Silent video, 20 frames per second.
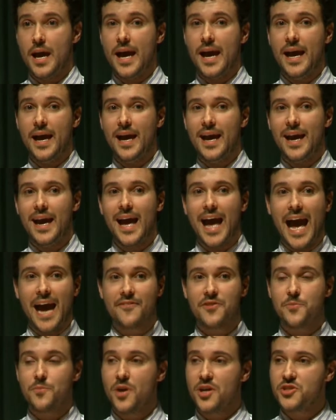
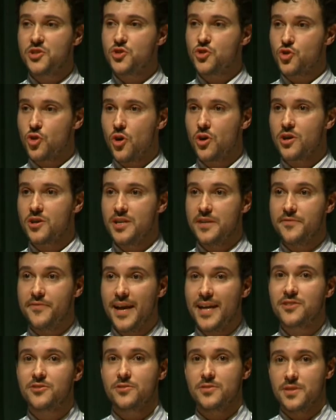have a much stronger
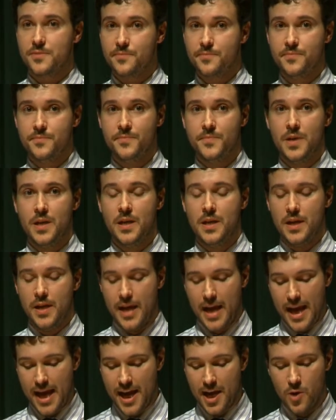effect on
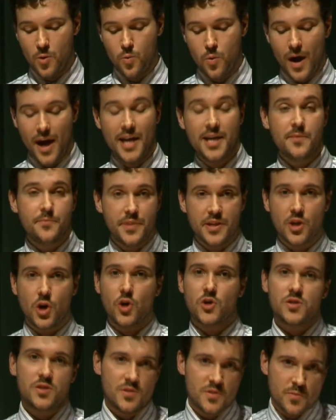them. Why?
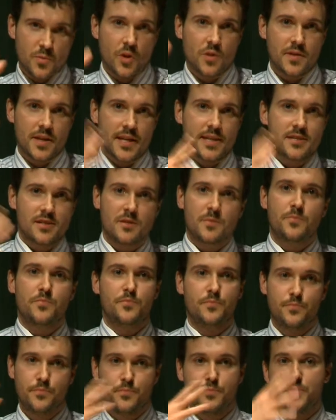Because small things are
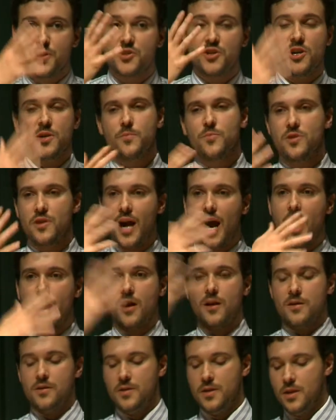perturbed or
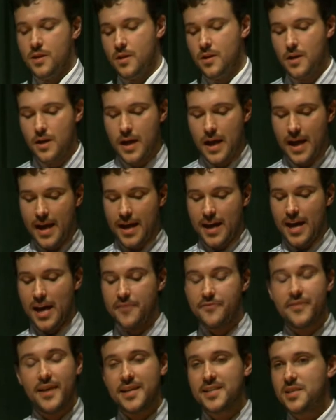are
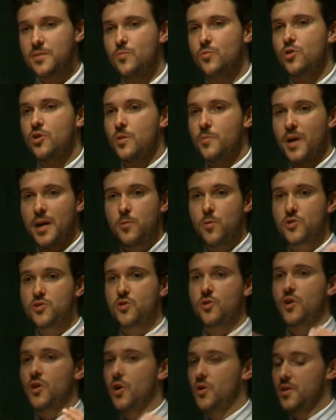affected more by what's
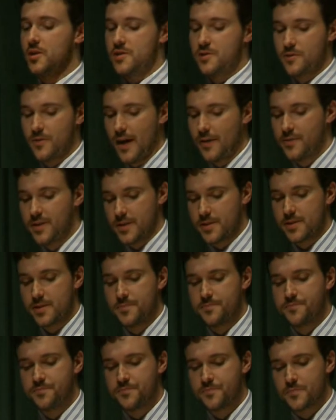going on in the
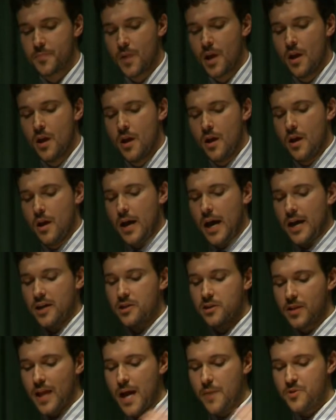surroundings. A
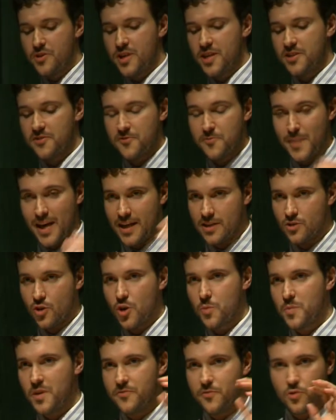collaborator of mine,
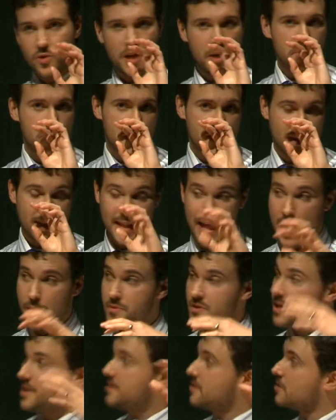long before he was a
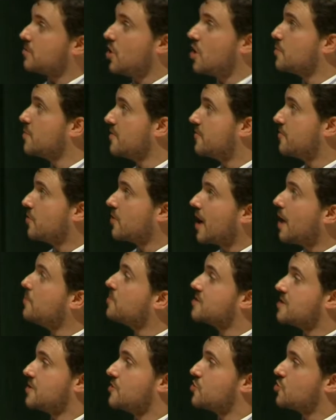collaborator, long before I
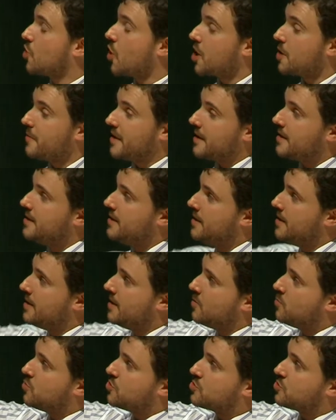was in astronomy,
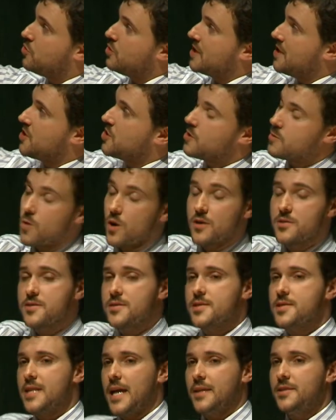was looking towards
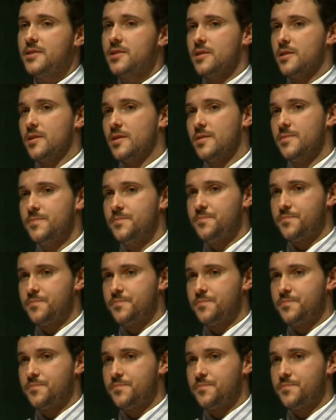the center